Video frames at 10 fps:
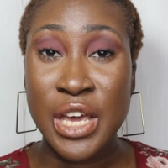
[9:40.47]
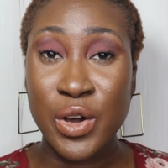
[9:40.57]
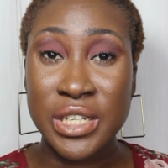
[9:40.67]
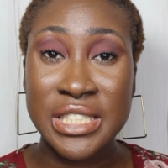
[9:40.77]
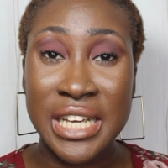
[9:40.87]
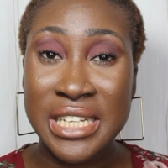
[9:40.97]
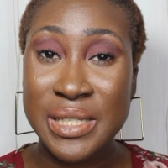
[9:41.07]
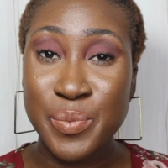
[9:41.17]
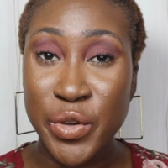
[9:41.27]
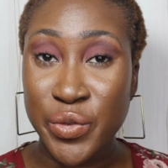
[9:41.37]
It
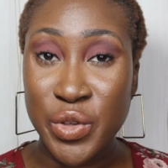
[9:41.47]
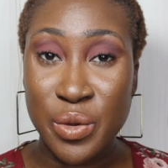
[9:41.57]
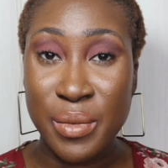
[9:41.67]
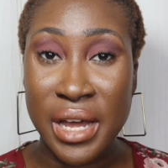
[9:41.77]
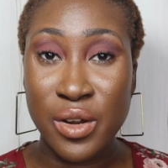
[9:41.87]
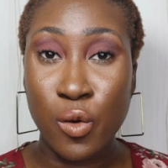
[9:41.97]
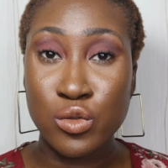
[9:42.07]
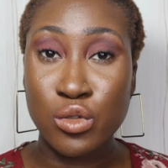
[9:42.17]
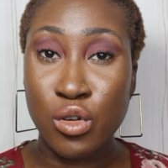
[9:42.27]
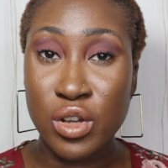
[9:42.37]
contains perfume and
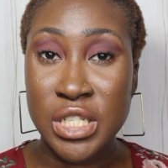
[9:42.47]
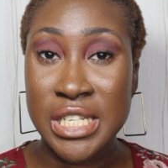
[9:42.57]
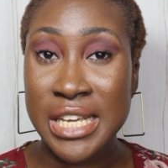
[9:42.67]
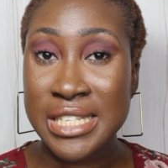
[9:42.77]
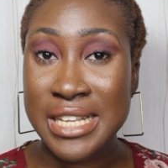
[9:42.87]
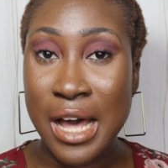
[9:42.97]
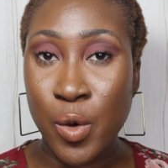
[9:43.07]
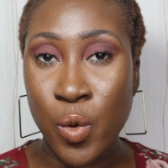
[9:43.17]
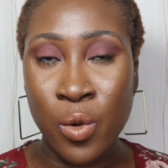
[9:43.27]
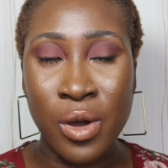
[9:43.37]
also contains
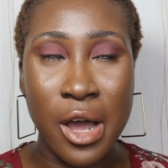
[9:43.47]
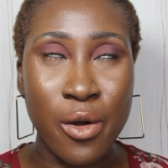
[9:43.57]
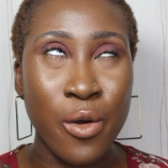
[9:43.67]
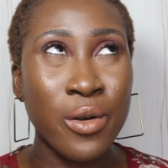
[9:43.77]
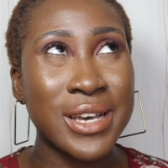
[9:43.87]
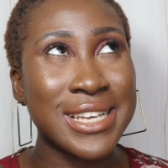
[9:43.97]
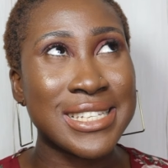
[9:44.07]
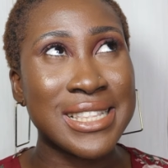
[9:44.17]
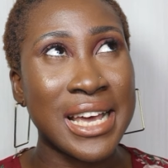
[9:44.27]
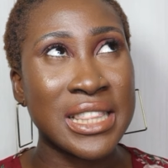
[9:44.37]
alcohol. Alcohol
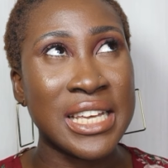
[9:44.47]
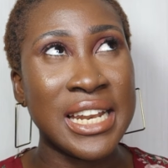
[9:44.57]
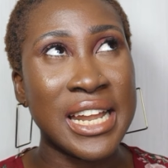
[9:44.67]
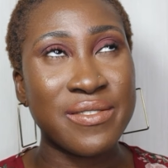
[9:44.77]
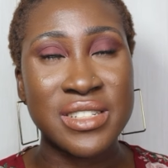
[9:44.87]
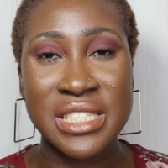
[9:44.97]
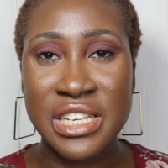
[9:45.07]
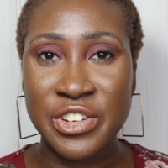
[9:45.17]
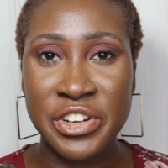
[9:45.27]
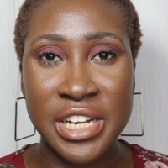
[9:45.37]
is like the 11th
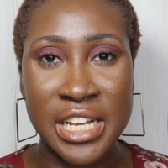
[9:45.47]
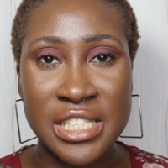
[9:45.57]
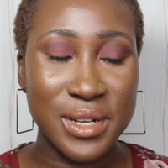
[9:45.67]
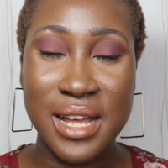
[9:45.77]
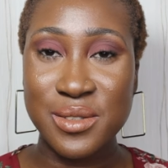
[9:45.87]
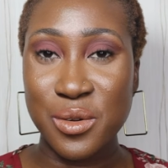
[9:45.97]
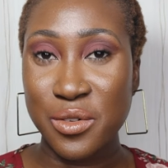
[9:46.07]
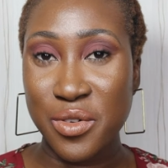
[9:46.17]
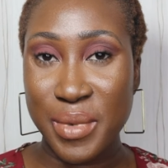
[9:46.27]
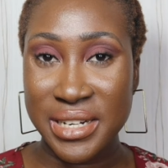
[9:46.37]
ingredient. So that's
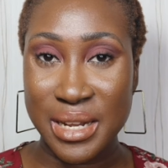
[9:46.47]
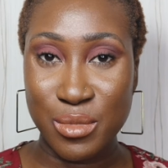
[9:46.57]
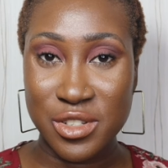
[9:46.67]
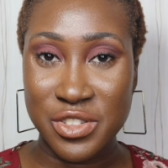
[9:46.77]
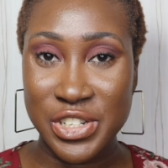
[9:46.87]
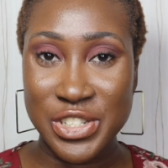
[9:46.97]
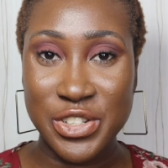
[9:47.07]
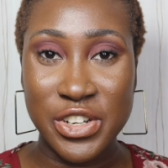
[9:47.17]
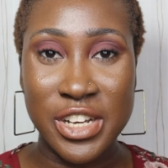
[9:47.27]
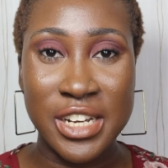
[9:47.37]
all for my
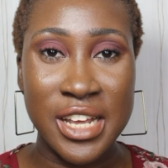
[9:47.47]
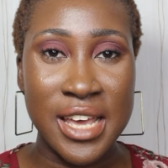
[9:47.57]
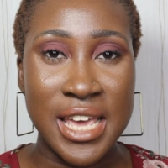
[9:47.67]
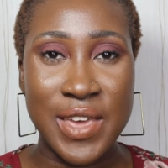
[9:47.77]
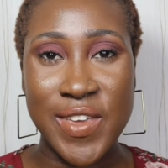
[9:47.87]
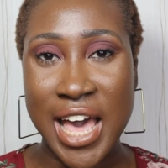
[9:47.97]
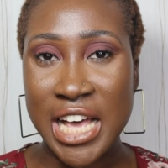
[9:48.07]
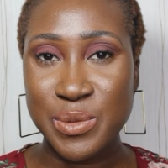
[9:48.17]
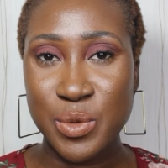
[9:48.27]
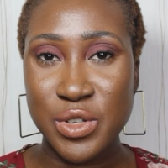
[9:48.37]
demonstration. If you
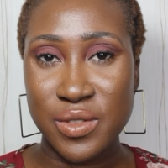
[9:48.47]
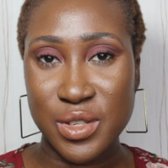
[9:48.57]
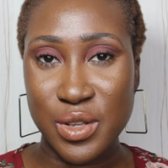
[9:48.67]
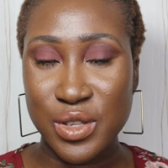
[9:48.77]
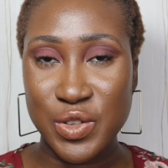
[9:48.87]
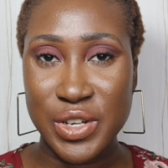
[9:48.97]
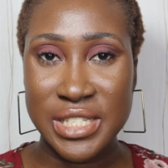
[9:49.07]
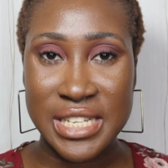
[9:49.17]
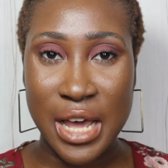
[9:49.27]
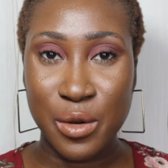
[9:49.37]
ask me which of the
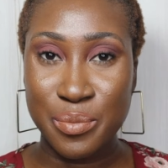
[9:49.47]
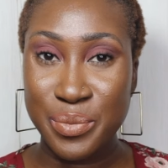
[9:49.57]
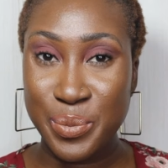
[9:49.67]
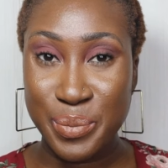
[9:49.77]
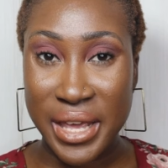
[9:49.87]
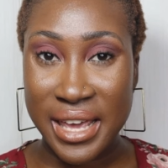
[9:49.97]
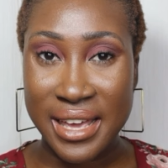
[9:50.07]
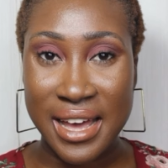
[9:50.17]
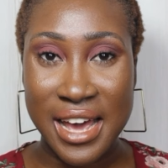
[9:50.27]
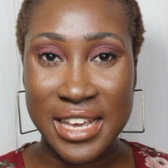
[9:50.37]
sunscreens I'll
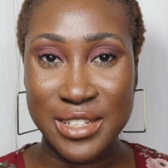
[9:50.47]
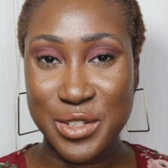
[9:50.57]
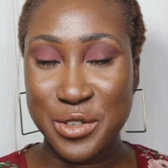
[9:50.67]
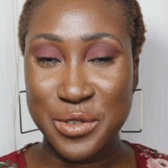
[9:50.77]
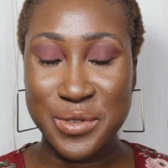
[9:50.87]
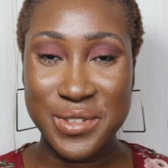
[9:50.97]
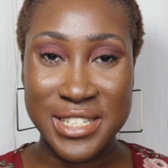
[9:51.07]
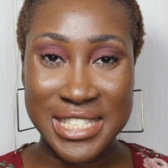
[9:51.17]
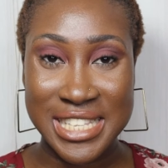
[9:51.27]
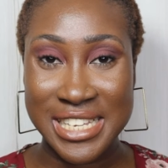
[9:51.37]
pick, I
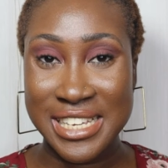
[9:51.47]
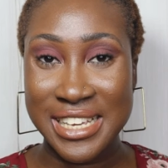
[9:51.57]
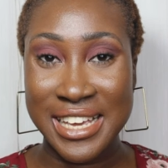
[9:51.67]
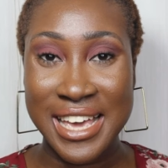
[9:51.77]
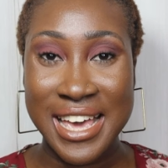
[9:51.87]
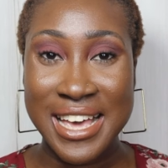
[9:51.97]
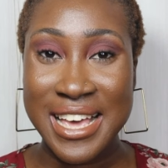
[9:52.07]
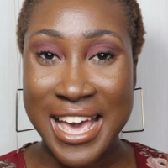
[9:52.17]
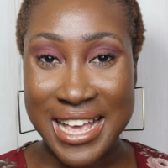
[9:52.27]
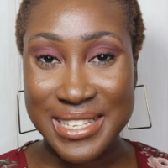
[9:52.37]
choose the
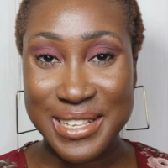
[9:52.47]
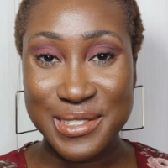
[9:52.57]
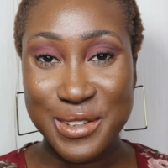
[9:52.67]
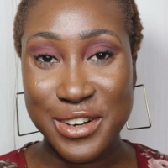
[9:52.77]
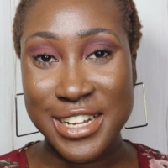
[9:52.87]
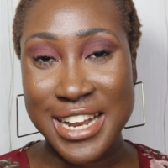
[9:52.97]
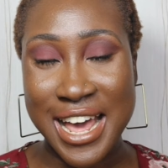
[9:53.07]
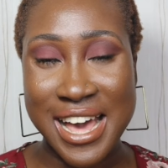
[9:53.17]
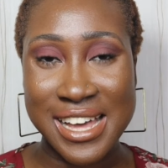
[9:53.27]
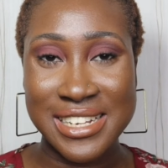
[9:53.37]
Essence Sun
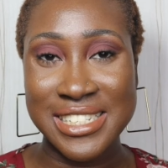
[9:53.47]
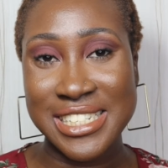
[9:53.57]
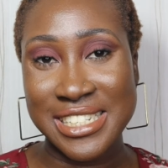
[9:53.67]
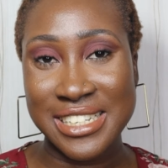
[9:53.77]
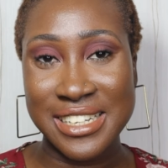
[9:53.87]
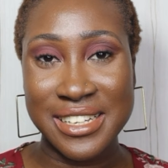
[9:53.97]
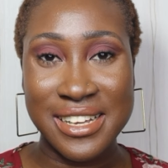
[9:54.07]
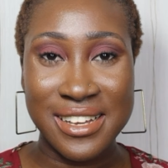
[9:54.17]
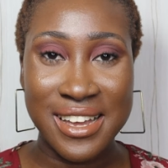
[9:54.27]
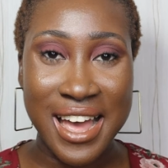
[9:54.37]
and the
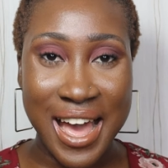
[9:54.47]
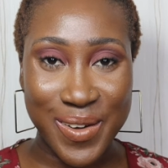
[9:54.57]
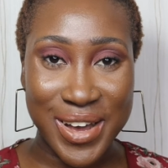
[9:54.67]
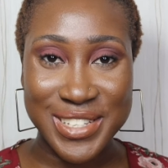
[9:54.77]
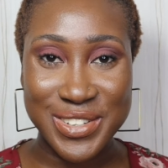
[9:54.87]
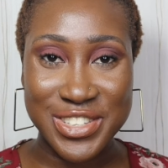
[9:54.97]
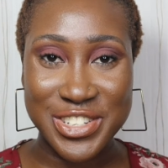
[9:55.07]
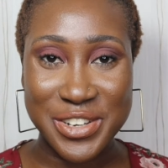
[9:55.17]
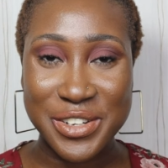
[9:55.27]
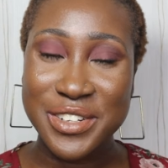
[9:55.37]
Aqua Sun
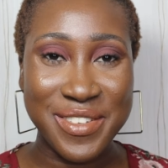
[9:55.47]
Gel.